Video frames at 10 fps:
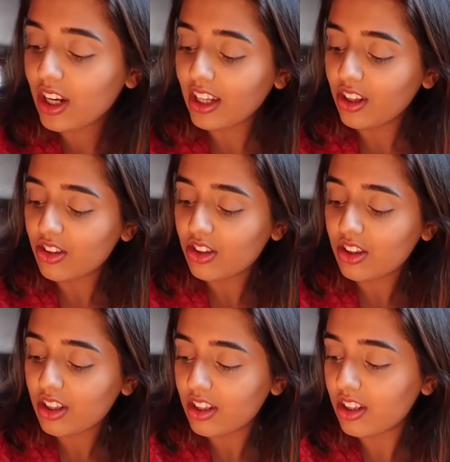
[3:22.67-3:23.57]
I use
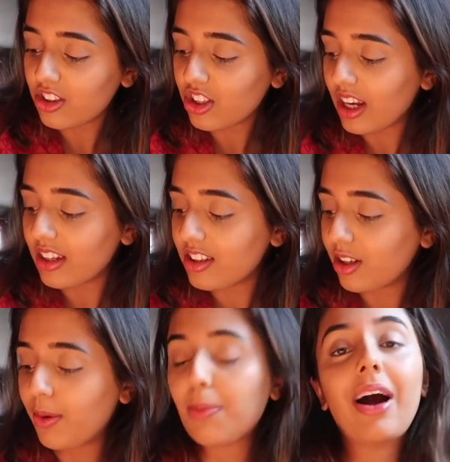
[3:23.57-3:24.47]
the Charlotte
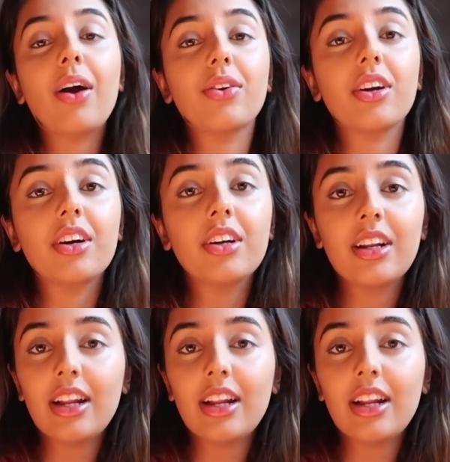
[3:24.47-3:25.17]
Tilbury powder?